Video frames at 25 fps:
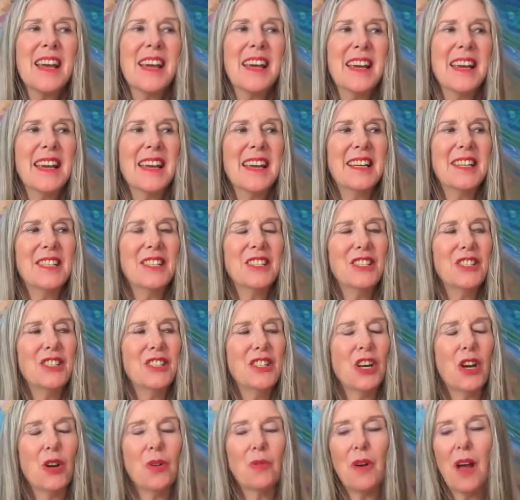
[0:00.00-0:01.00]
And, you
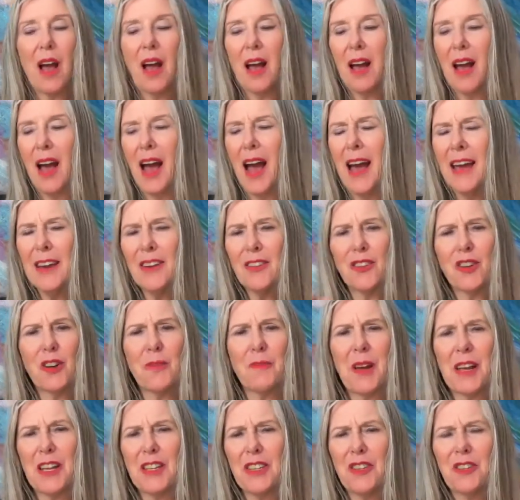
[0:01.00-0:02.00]
know, I don't know
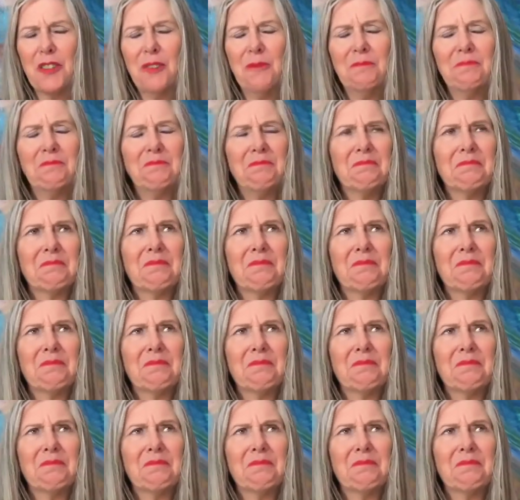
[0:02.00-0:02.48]
about you,